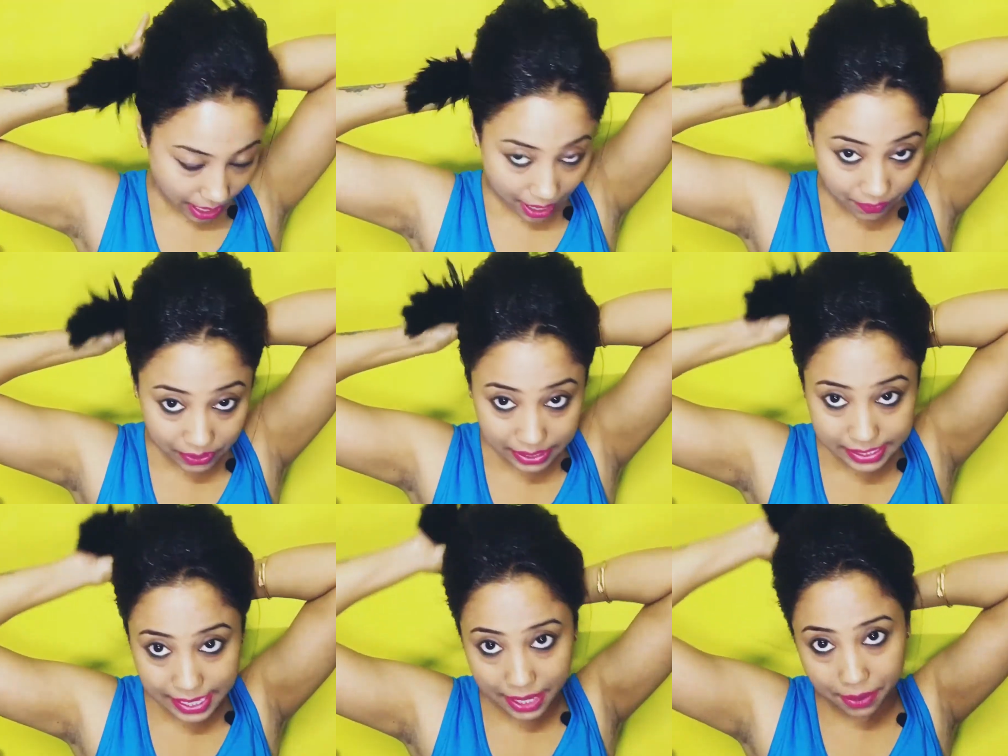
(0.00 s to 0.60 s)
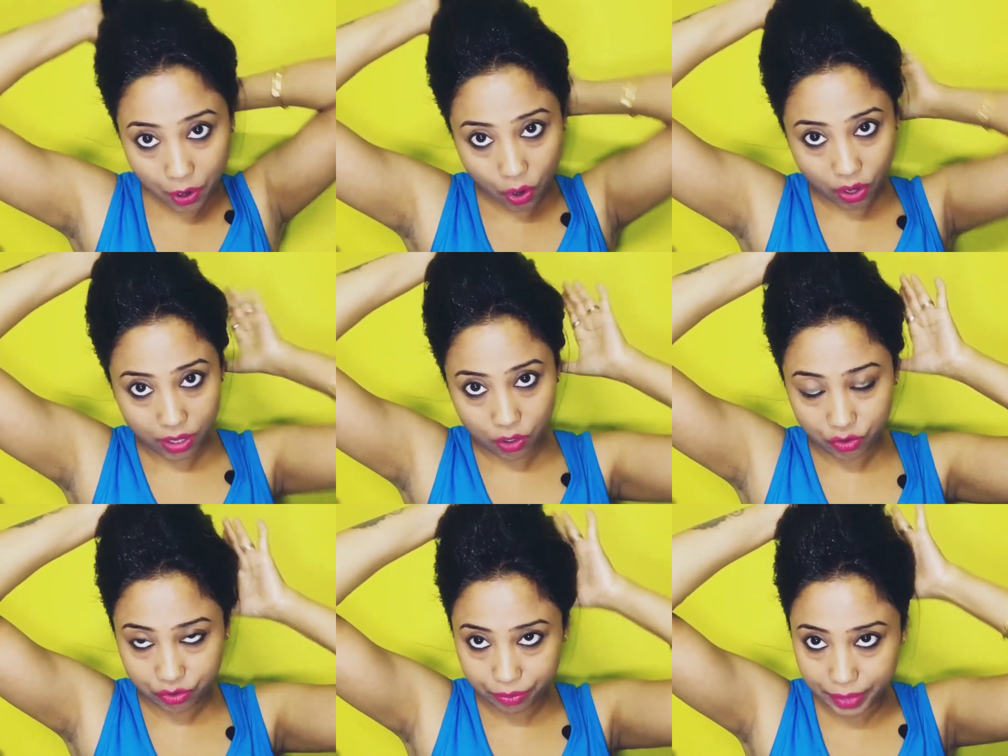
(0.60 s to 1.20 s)
will take all
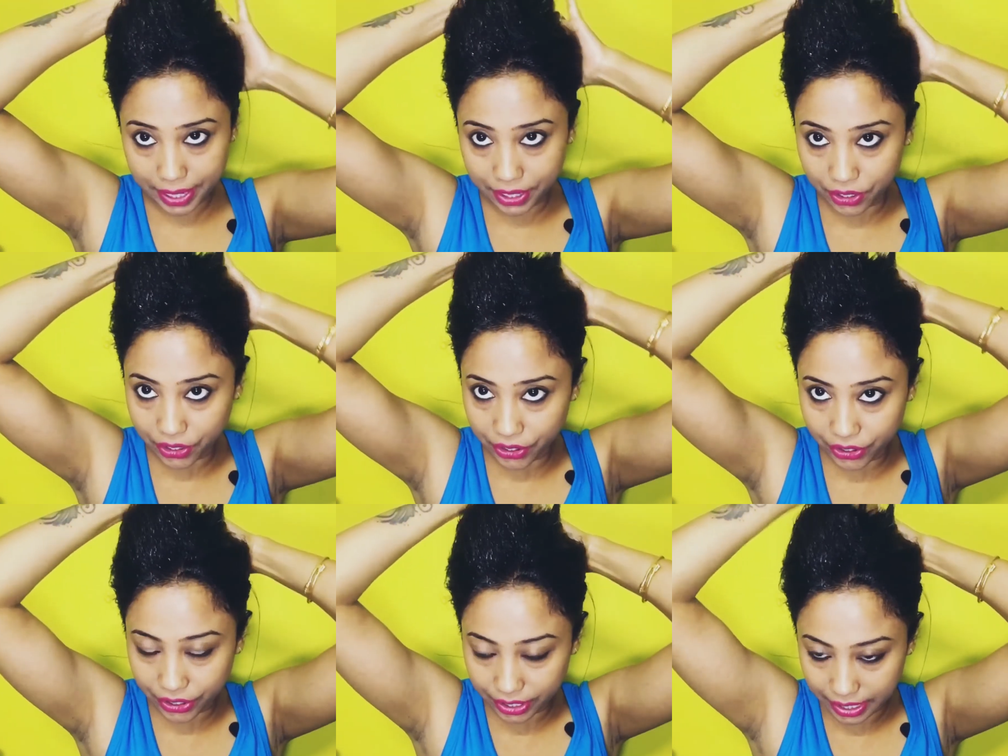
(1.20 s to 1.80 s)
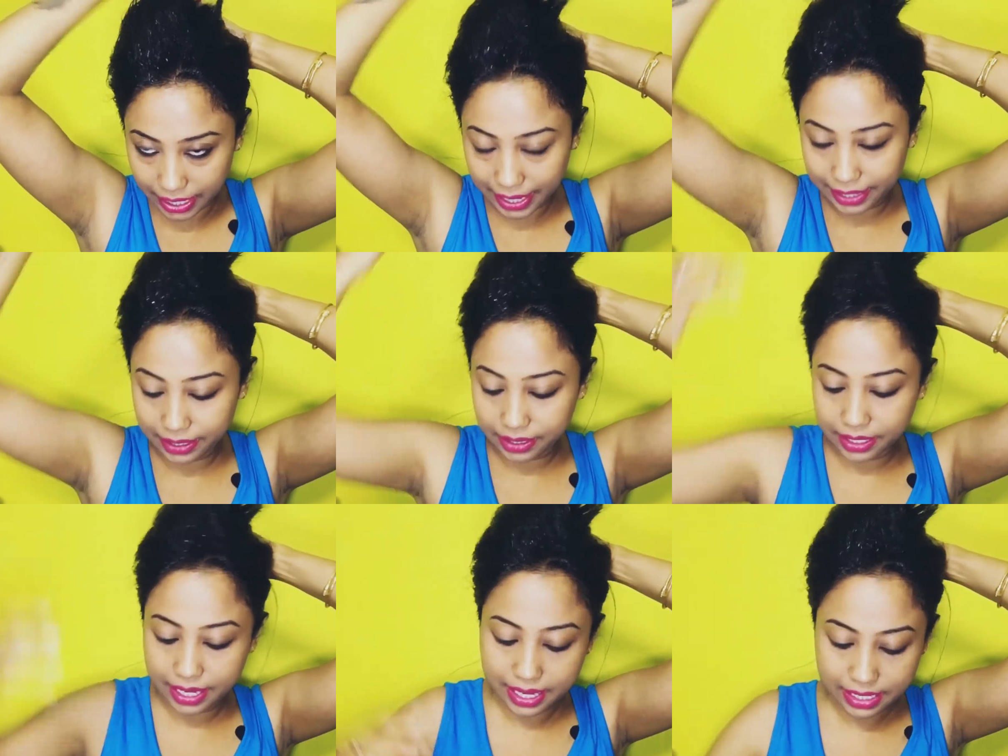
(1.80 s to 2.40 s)
of my hair
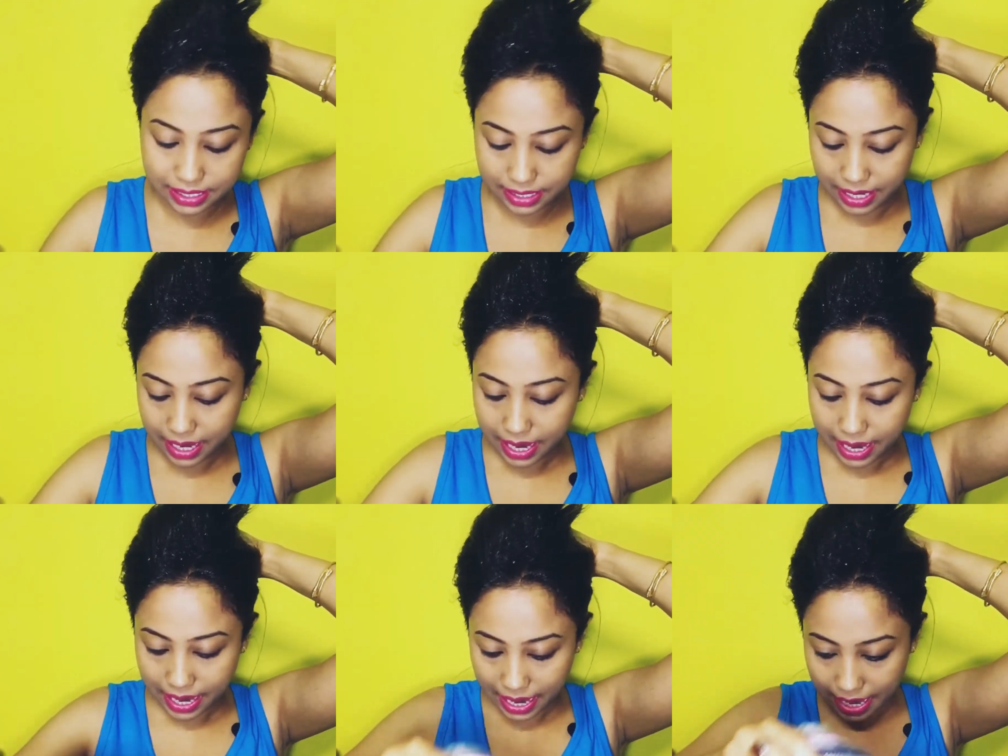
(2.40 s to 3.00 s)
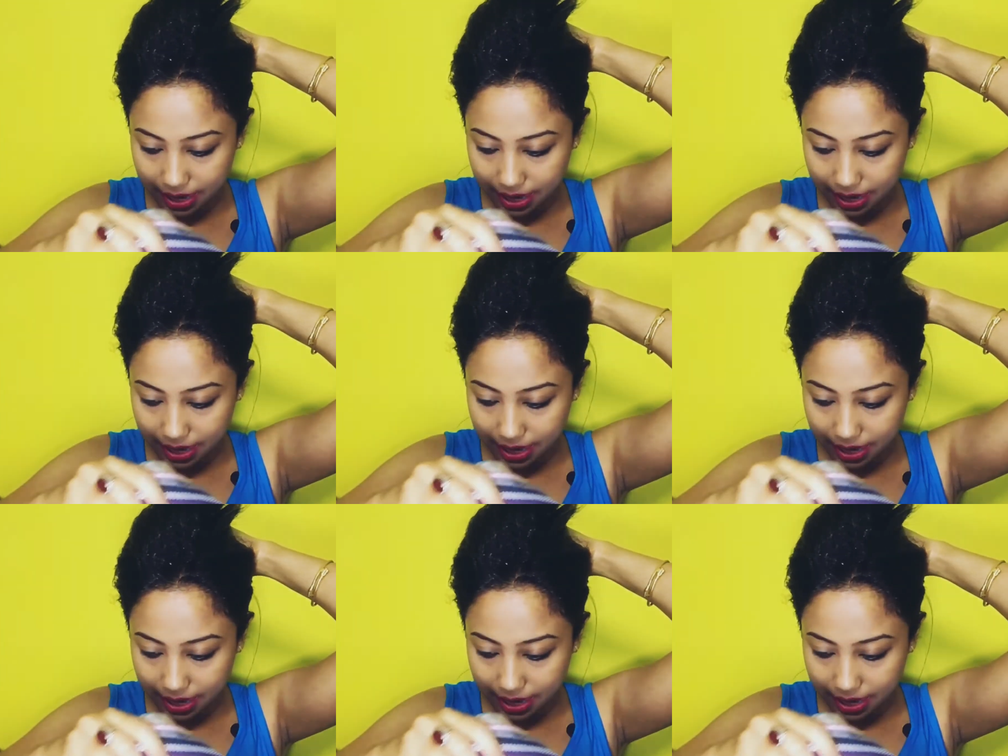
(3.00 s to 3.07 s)
like this and